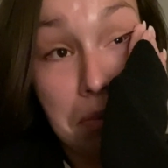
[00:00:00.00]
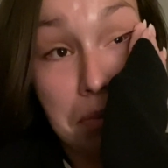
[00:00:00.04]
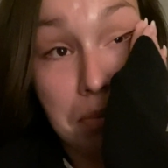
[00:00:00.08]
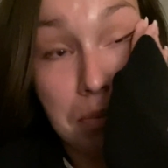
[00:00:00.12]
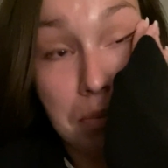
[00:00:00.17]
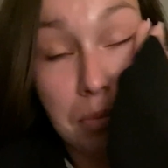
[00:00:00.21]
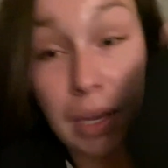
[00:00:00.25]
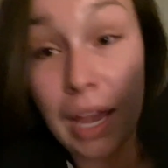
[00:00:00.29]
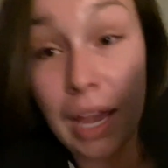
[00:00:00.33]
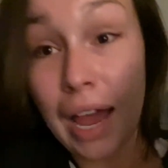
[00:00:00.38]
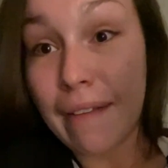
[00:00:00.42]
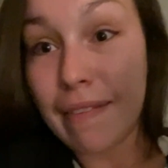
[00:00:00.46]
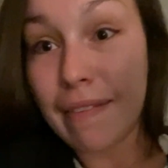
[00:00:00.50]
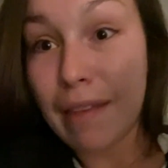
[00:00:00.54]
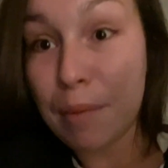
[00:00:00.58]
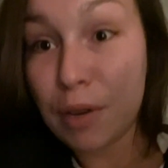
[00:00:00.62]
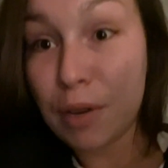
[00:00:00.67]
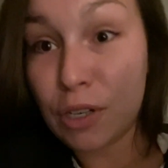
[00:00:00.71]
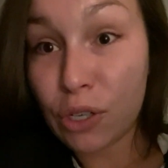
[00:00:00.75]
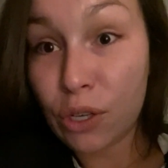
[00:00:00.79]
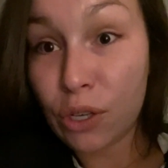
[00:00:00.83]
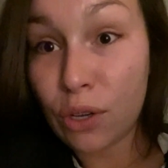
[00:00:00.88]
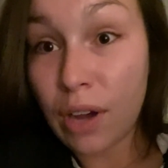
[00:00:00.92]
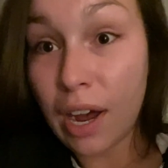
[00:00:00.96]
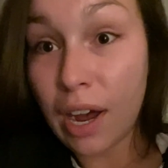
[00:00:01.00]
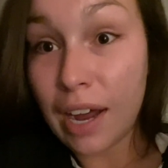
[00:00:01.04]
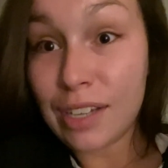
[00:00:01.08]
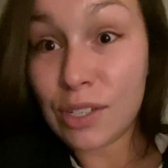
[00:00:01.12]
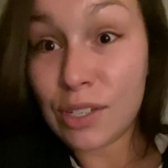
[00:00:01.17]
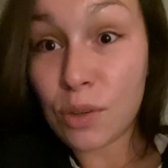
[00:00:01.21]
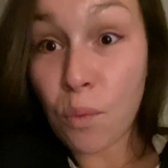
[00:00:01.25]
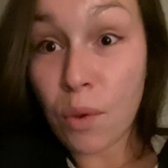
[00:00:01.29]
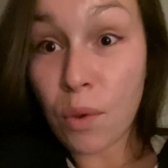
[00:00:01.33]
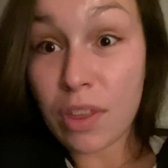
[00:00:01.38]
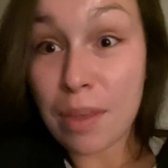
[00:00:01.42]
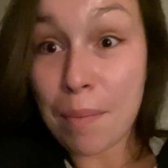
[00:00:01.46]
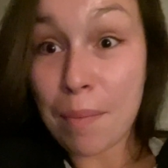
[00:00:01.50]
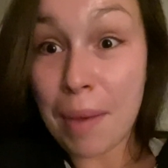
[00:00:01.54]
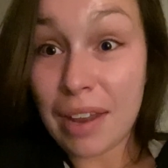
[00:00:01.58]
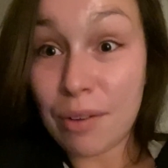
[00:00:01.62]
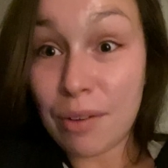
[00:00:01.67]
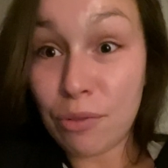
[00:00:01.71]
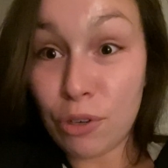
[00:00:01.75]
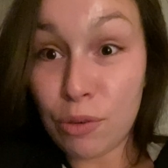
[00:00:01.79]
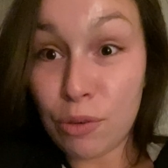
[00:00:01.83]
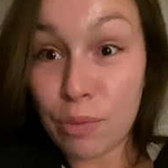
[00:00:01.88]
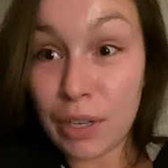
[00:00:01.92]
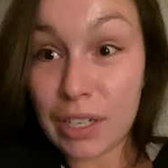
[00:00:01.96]
But yeah, let me show you guys what the
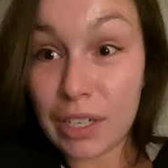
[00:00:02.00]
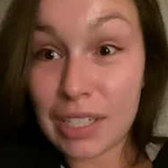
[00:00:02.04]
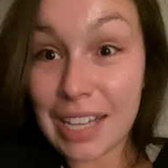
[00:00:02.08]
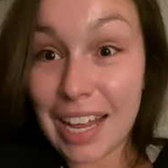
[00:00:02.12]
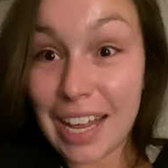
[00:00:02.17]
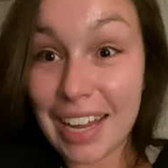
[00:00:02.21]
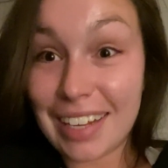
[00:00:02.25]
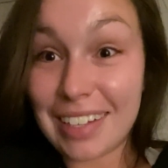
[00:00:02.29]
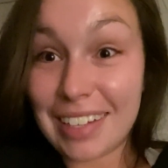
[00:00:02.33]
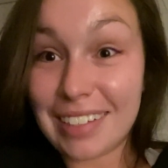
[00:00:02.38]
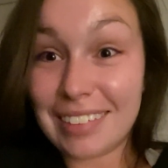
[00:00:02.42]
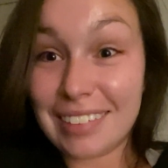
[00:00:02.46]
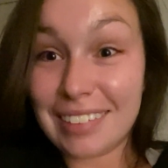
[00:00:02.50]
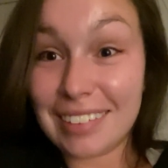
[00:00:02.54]
bedroom looks like.